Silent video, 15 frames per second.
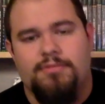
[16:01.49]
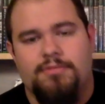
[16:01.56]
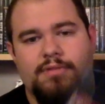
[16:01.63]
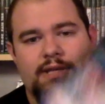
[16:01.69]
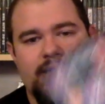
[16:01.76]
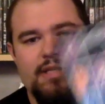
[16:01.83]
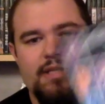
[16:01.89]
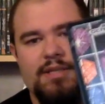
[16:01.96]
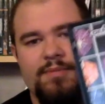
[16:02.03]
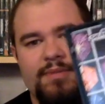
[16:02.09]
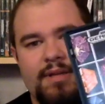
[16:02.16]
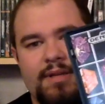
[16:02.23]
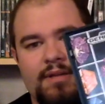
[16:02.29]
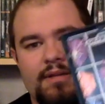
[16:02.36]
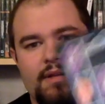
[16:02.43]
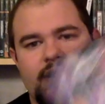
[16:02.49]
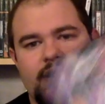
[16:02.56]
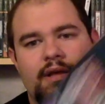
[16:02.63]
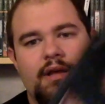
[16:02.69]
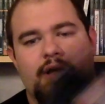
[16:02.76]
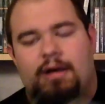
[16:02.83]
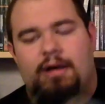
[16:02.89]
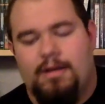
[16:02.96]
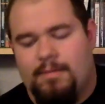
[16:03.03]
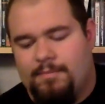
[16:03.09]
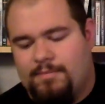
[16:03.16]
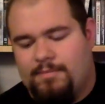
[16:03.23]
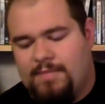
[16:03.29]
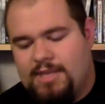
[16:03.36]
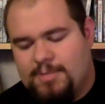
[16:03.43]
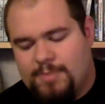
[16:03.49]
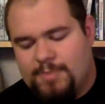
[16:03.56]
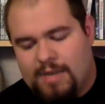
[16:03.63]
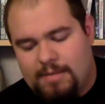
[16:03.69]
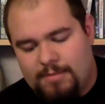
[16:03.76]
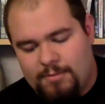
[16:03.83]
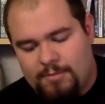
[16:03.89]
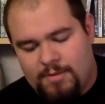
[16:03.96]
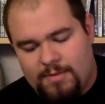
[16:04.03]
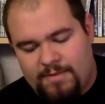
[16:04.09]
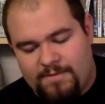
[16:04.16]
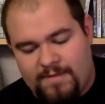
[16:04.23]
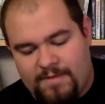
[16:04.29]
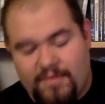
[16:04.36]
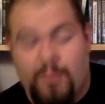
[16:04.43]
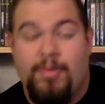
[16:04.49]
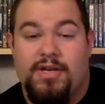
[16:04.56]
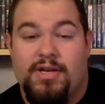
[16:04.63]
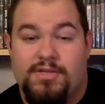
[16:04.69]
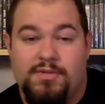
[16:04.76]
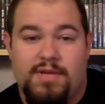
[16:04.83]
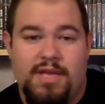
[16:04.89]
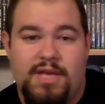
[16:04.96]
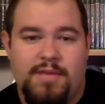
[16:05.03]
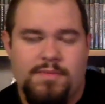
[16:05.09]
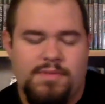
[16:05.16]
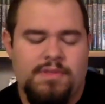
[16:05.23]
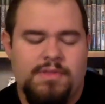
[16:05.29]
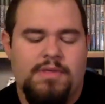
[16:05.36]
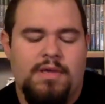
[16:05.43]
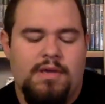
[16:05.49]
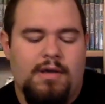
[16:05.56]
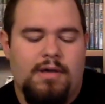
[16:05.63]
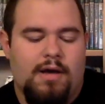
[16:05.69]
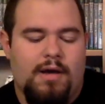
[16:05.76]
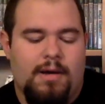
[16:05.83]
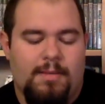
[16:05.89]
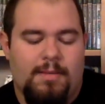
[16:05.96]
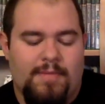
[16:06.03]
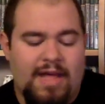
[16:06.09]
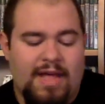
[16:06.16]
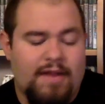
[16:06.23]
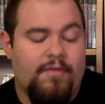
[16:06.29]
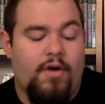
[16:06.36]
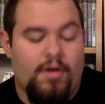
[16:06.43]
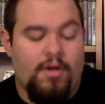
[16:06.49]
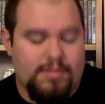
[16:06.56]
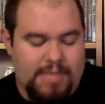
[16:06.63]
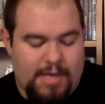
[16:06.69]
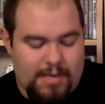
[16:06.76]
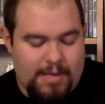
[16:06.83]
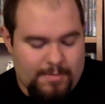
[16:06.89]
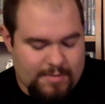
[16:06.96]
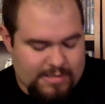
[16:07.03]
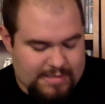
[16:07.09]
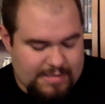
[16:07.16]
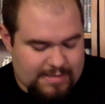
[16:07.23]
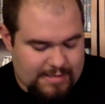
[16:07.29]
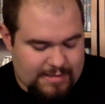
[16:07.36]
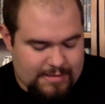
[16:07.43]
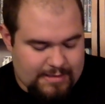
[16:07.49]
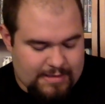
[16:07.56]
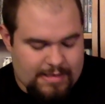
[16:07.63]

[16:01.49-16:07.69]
and it is complete. It's probably one of my favorite puzzle games. Not of all time, because I think